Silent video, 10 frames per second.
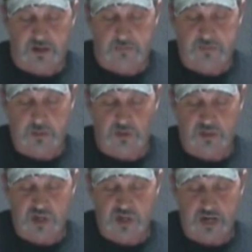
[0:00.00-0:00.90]
Then
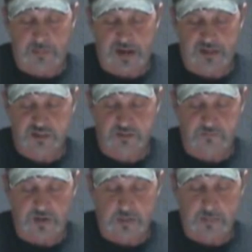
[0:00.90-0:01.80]
we're going to talk about
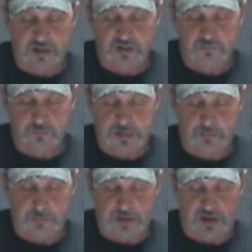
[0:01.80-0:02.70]
some fundamentals of
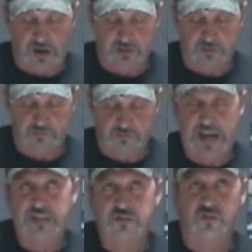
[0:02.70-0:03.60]
being prepared
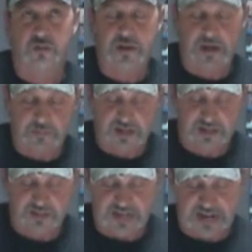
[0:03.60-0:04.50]
for natural and
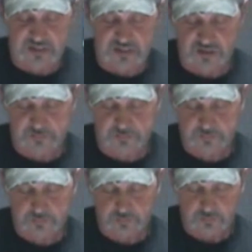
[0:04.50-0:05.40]
man-made disasters.